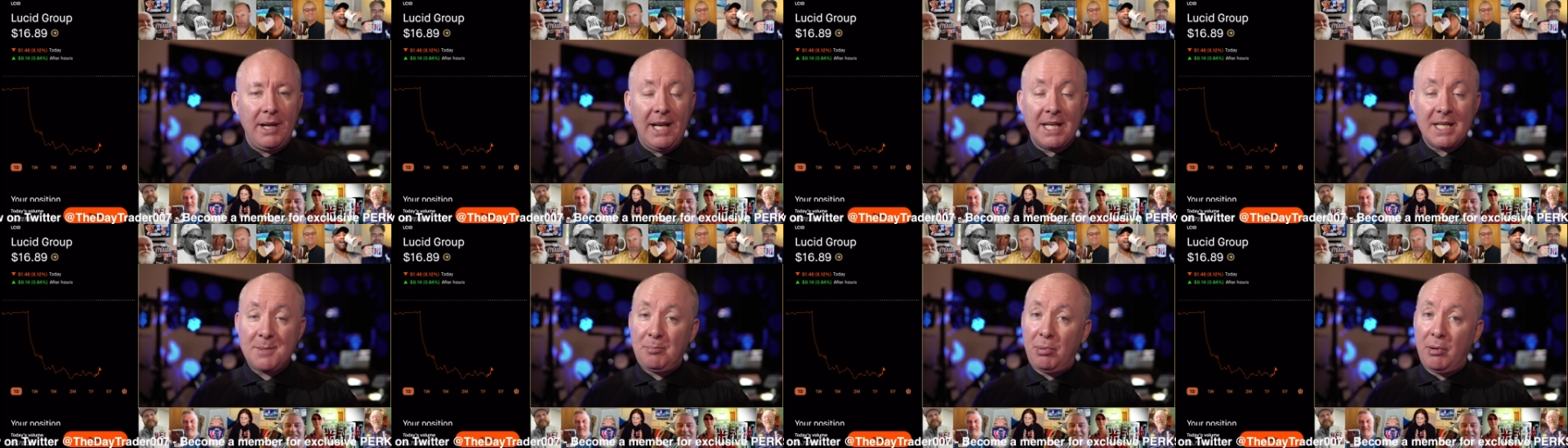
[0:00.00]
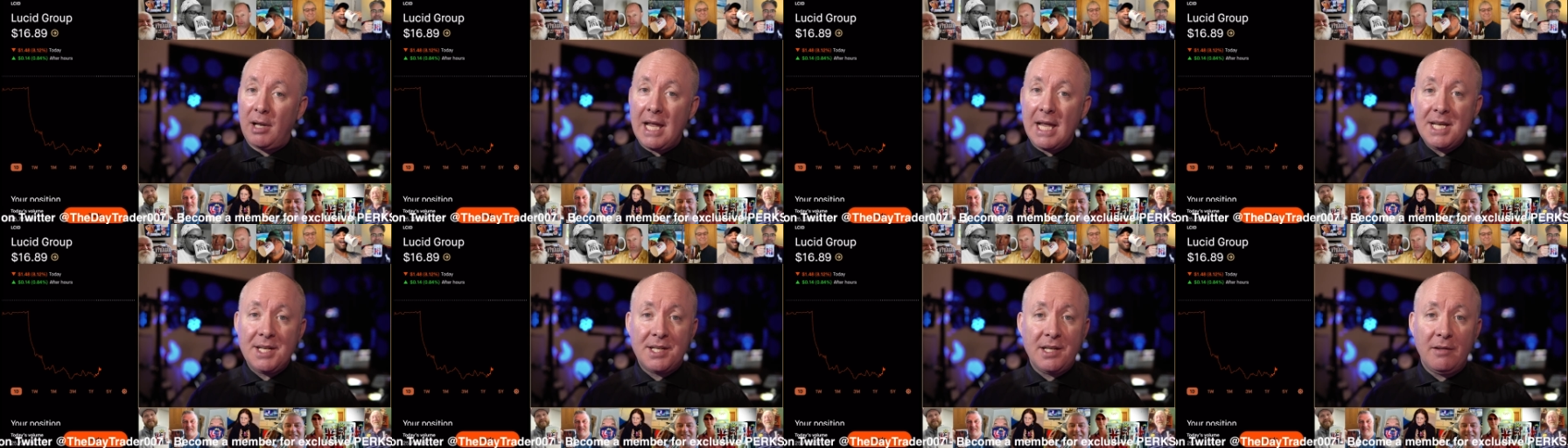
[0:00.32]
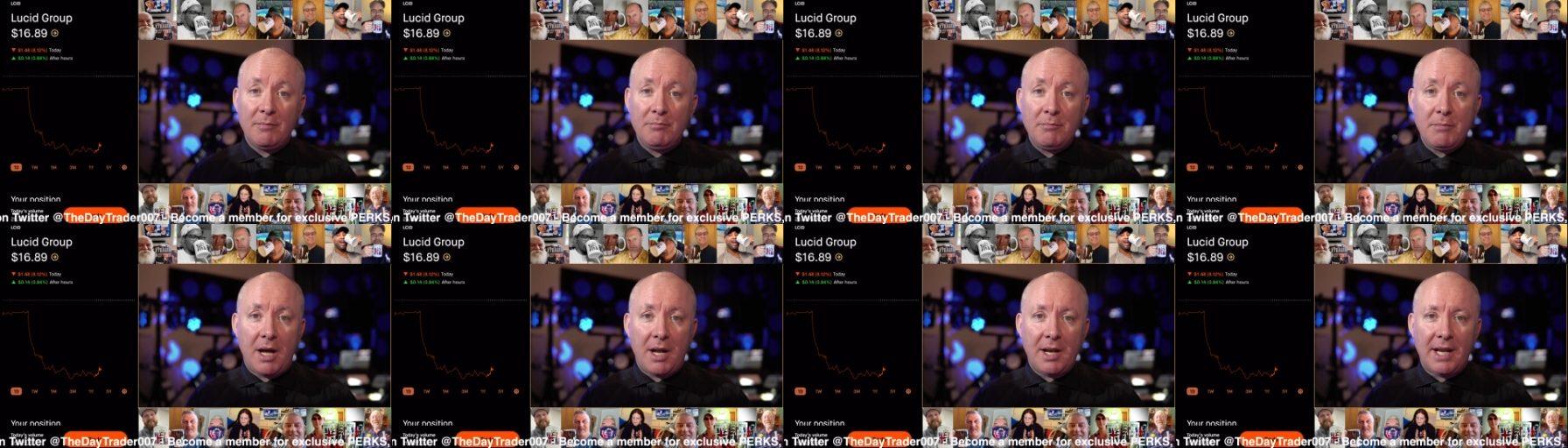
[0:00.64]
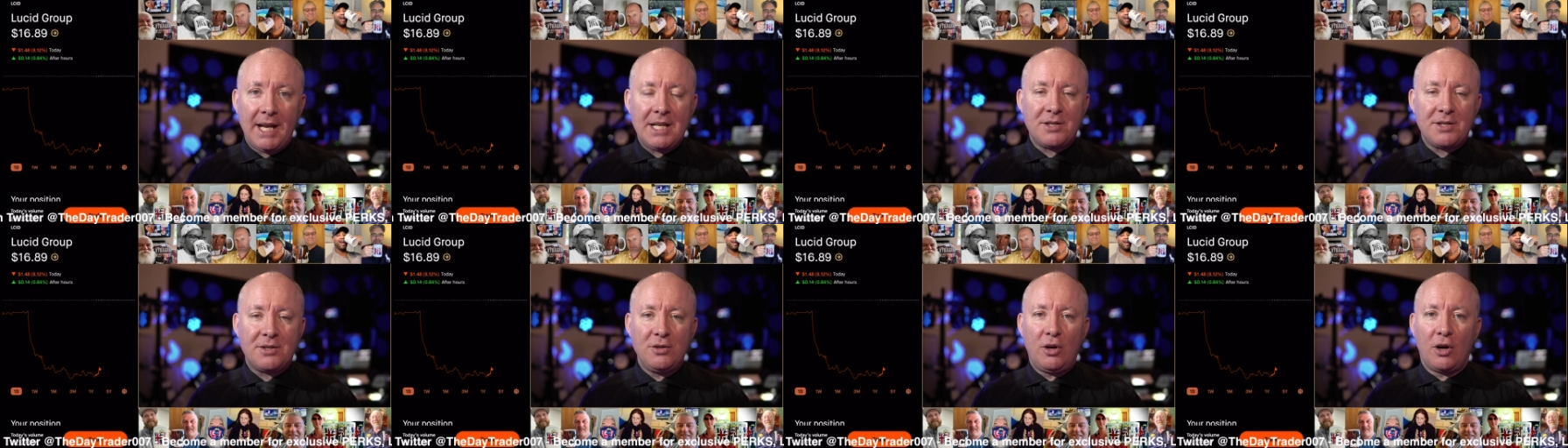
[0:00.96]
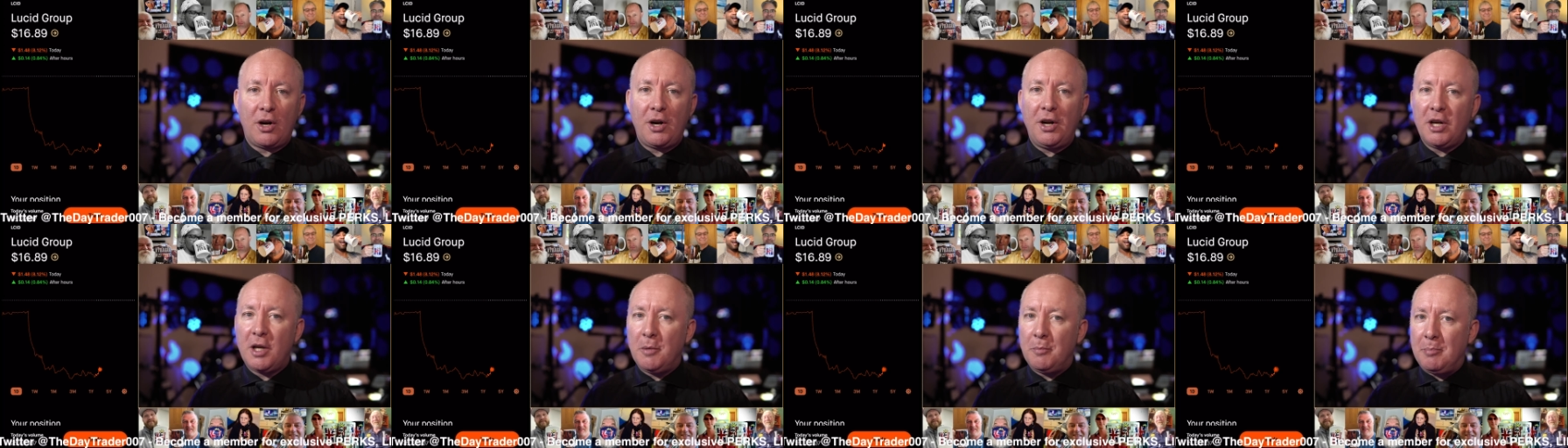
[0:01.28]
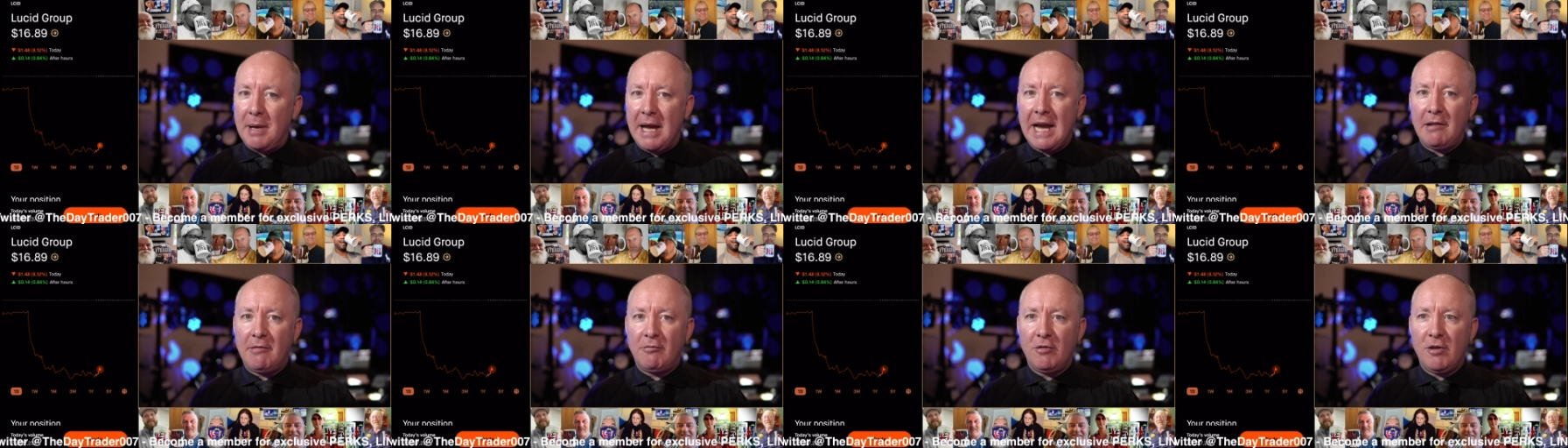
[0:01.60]
It has plenty of money. It's not going to go
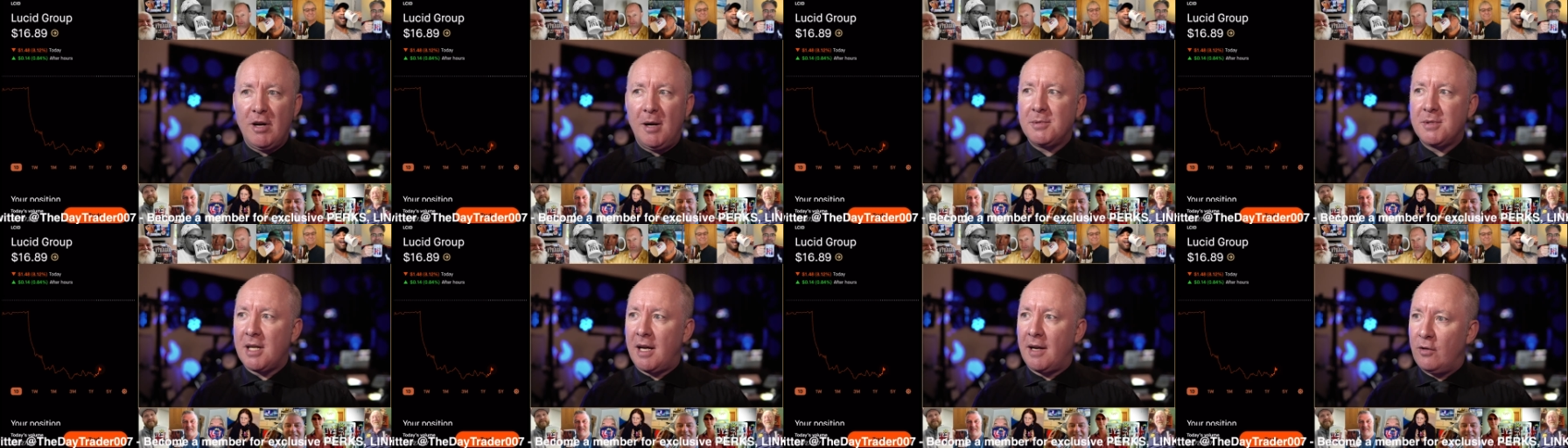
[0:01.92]
bankrupt.